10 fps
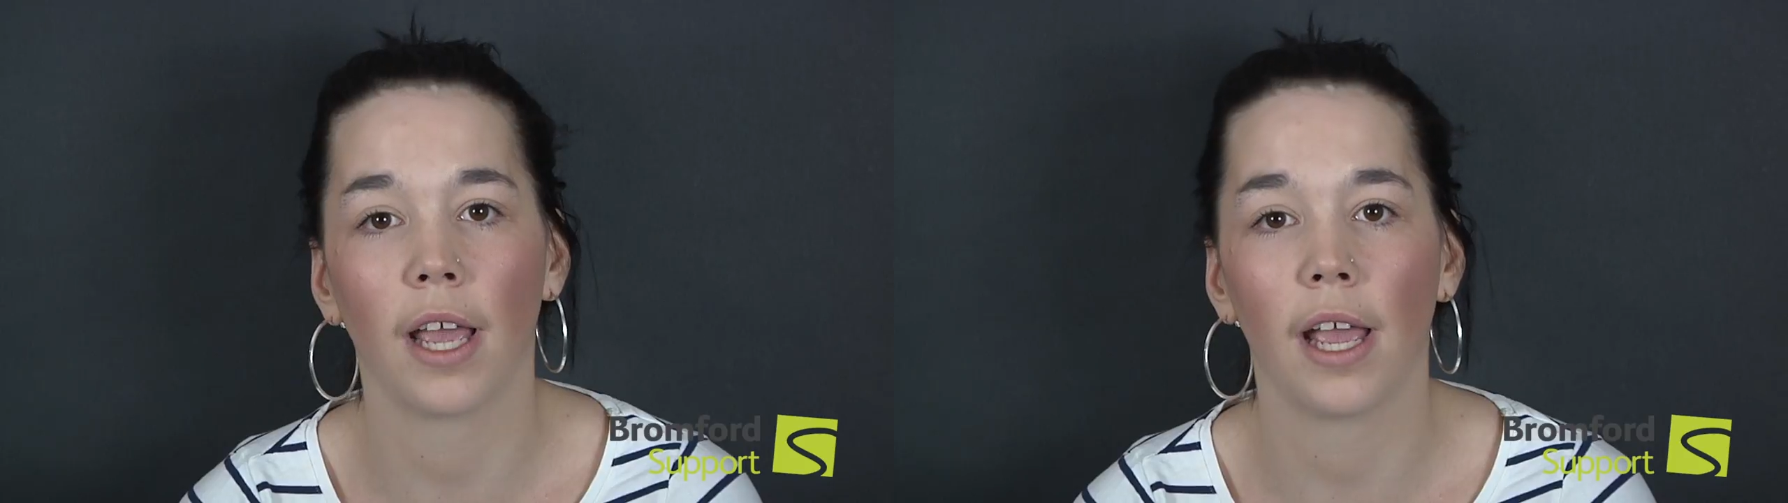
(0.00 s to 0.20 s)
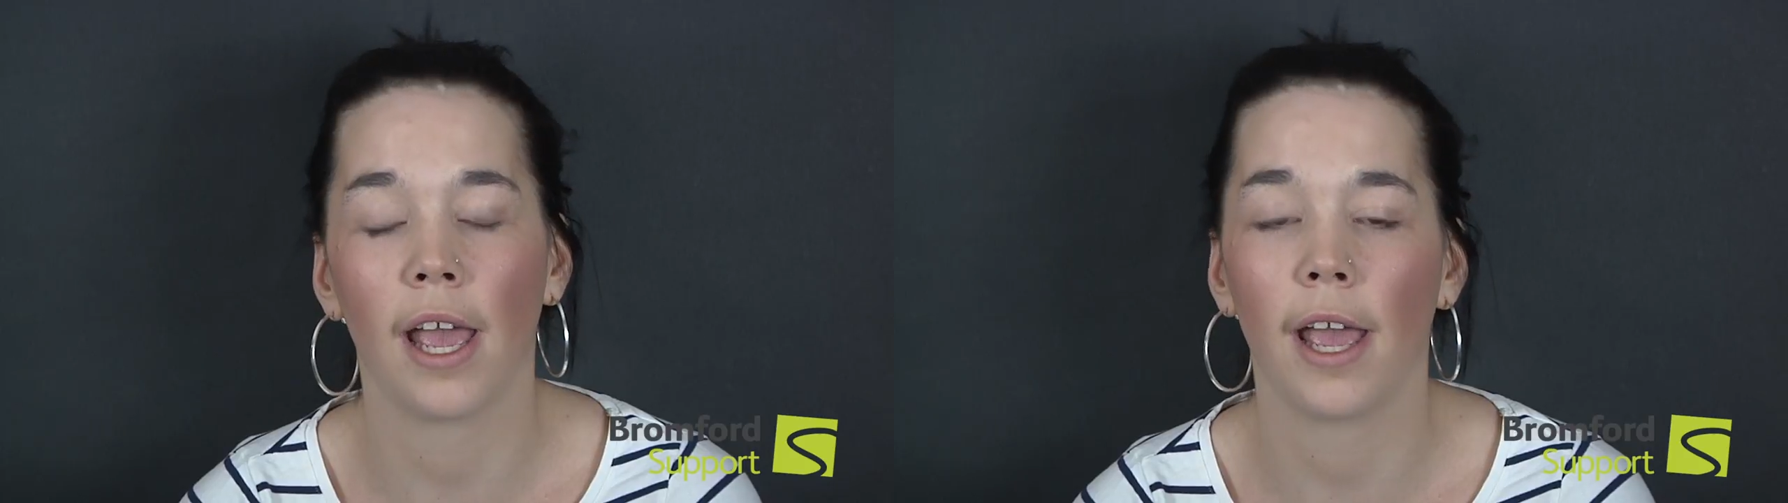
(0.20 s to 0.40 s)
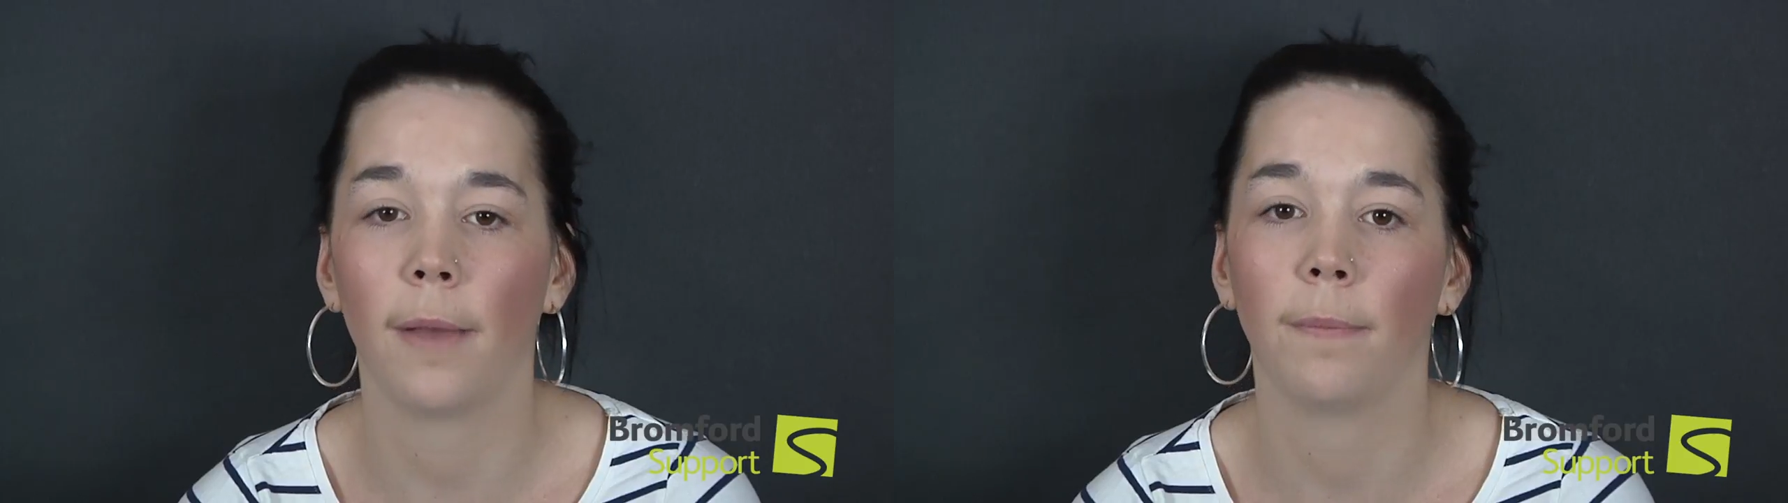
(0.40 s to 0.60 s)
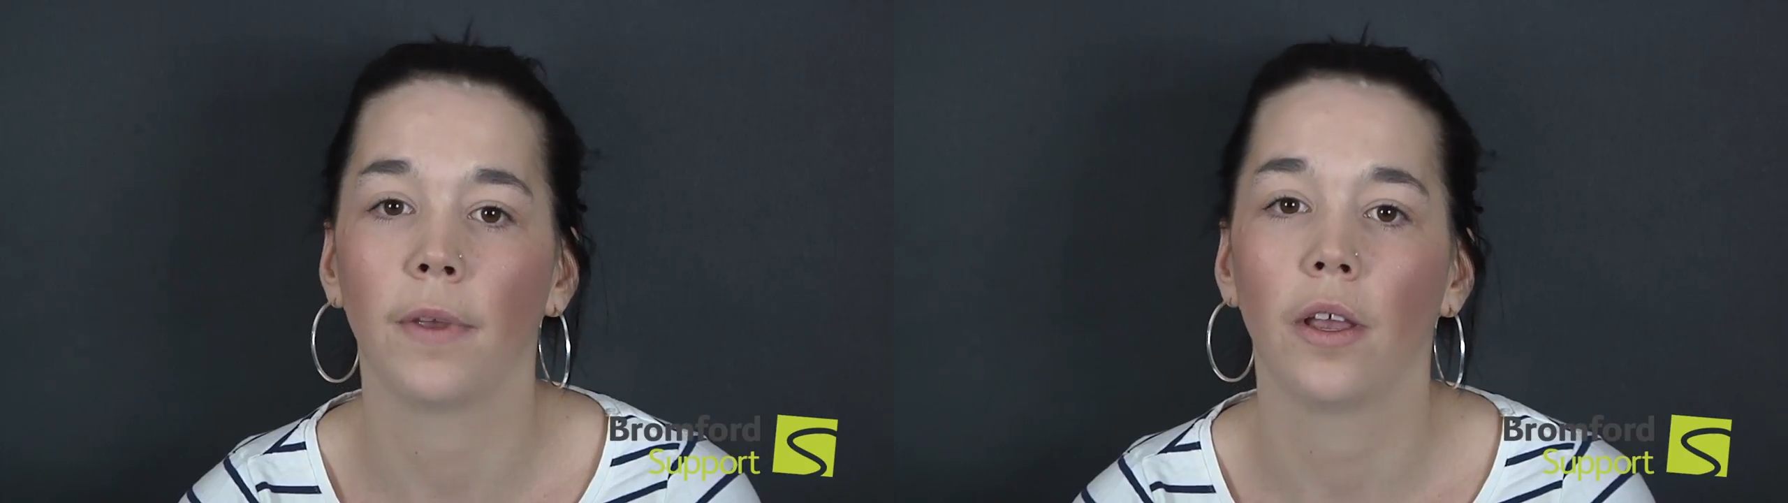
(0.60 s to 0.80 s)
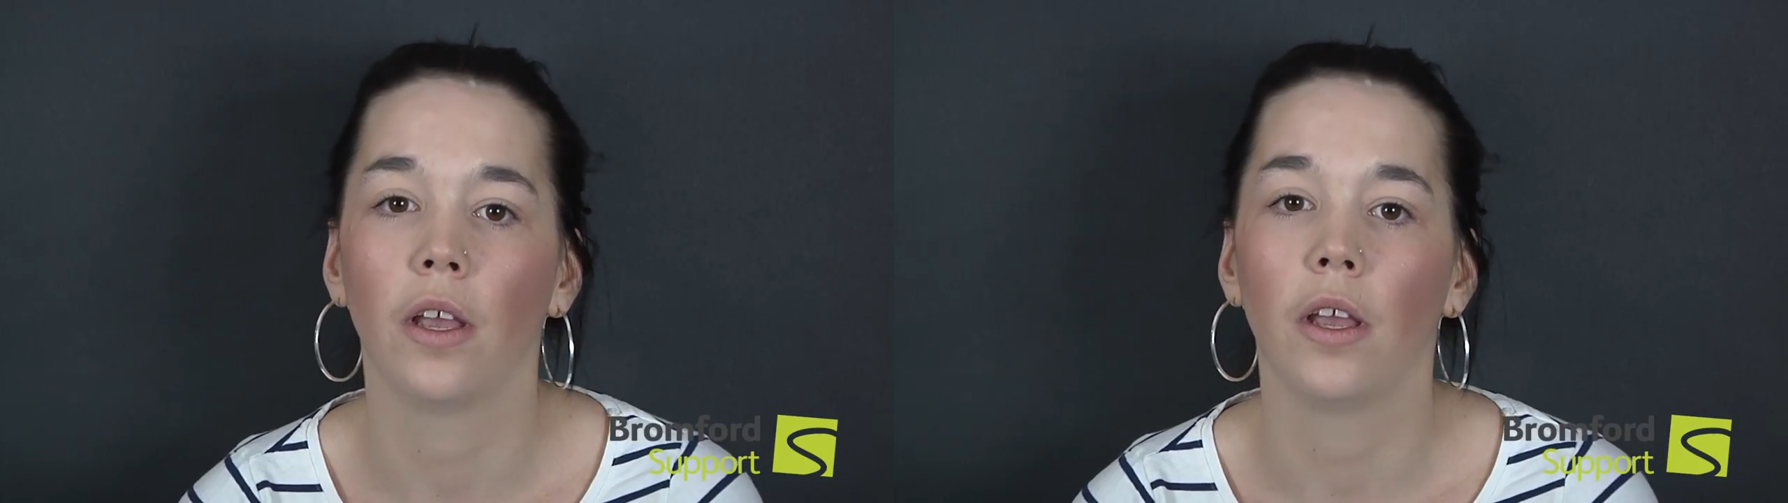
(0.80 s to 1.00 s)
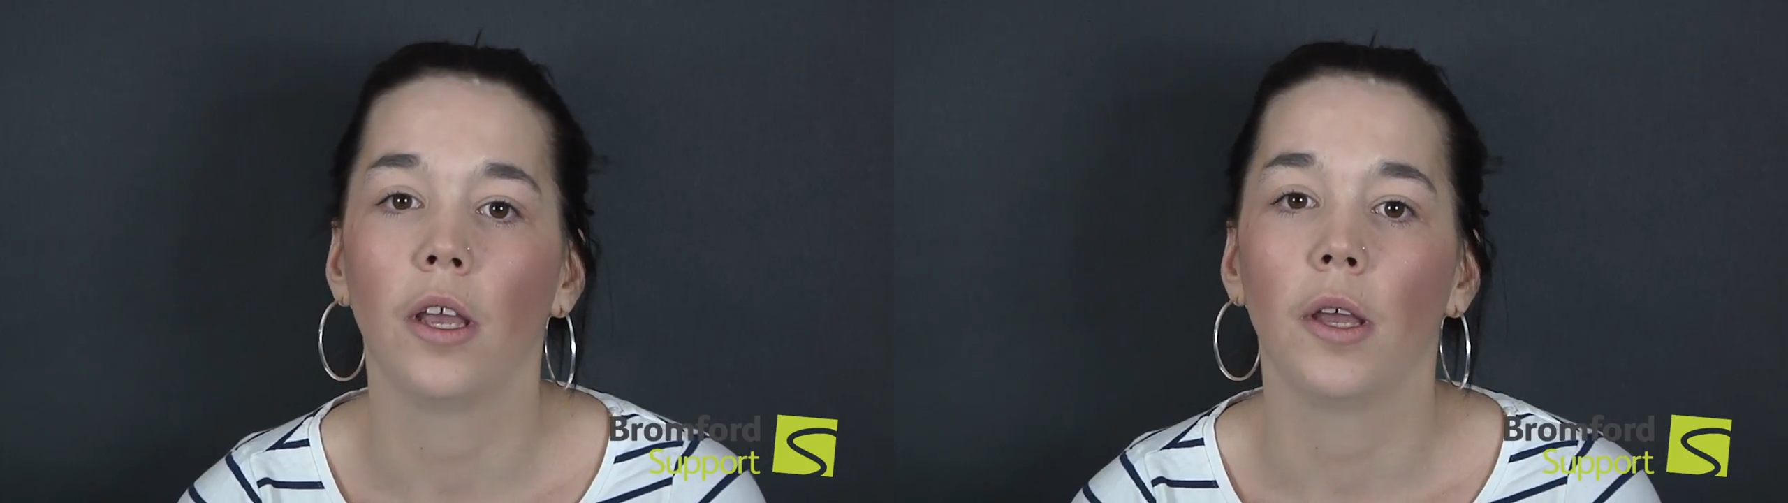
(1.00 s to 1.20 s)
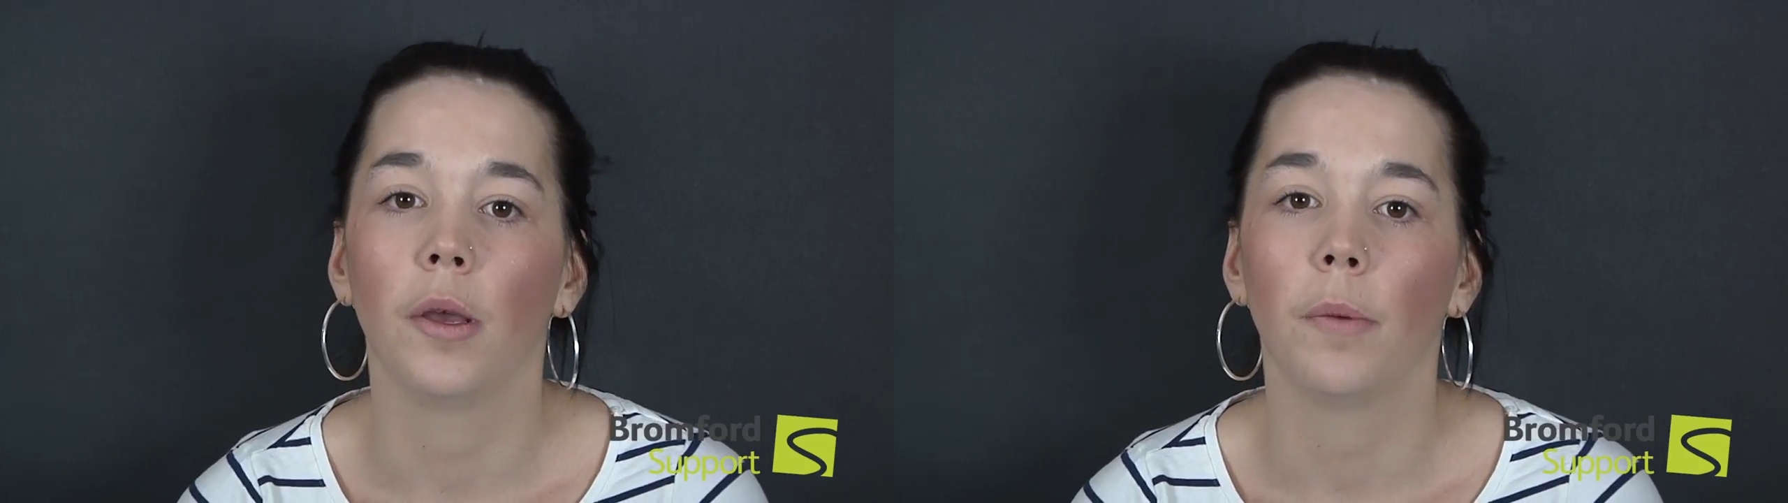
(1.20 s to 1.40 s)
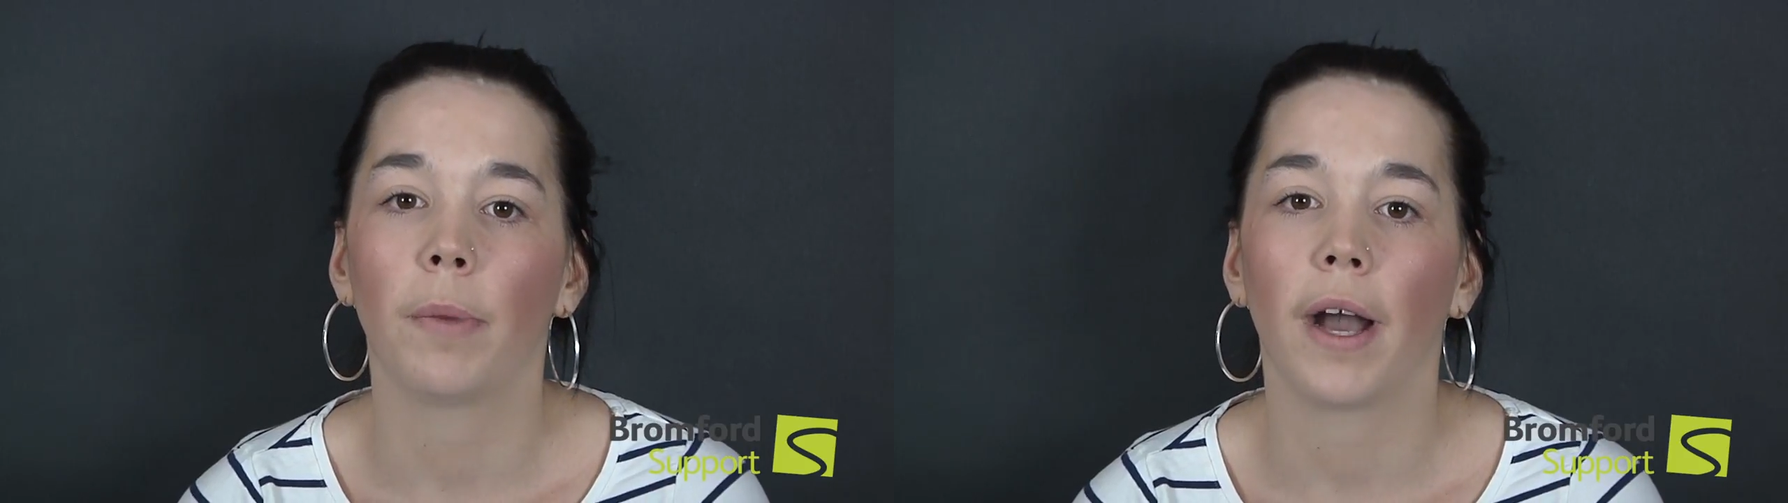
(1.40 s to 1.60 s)

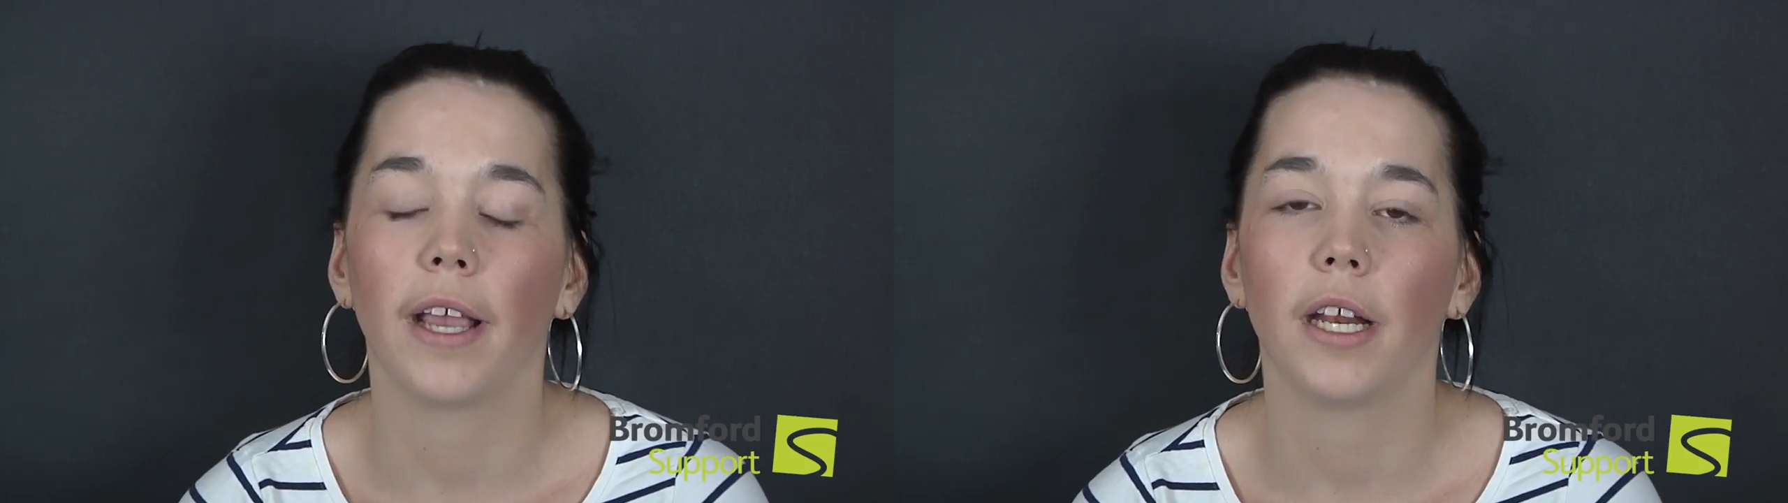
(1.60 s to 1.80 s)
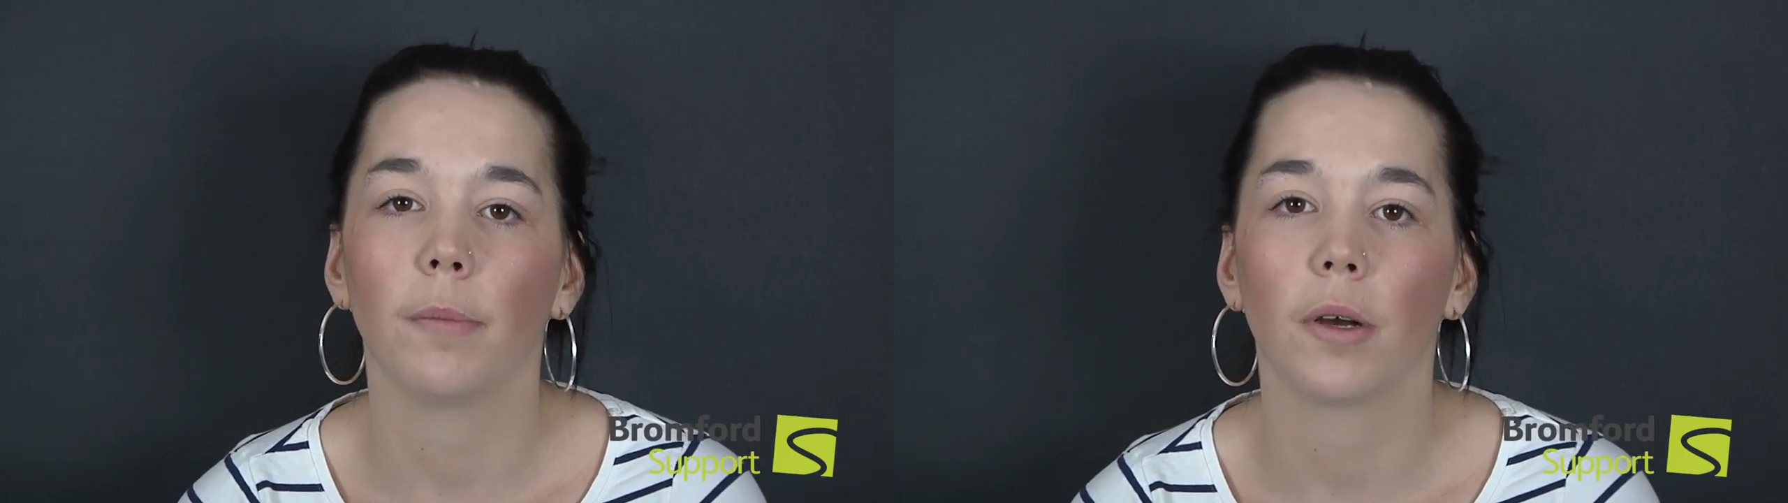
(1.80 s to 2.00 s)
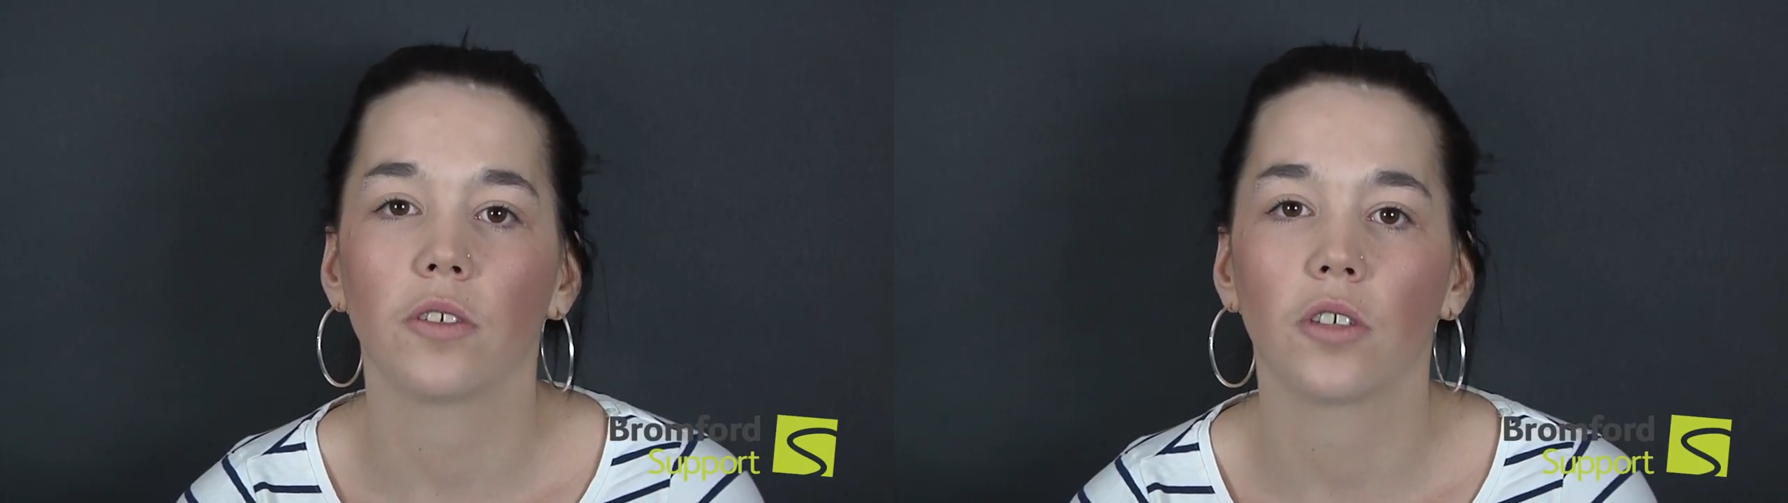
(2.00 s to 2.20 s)
paying them on